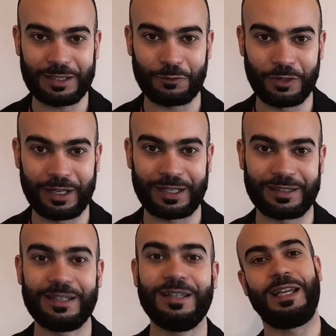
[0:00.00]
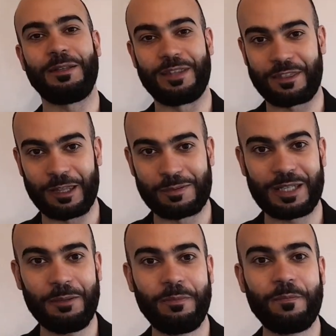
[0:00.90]
If you like it, hit the thumbs
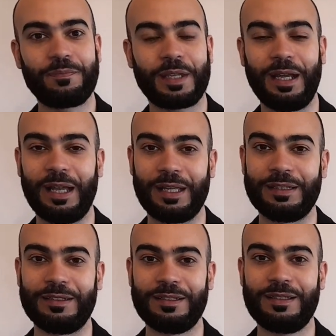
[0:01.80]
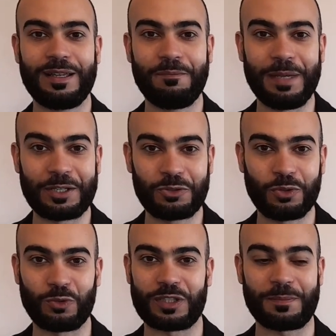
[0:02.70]
up and make sure
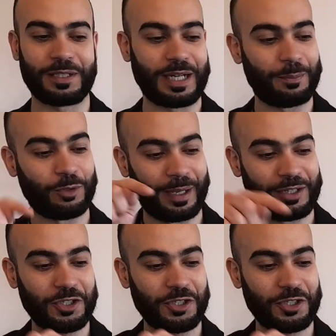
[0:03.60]
to subscribe to my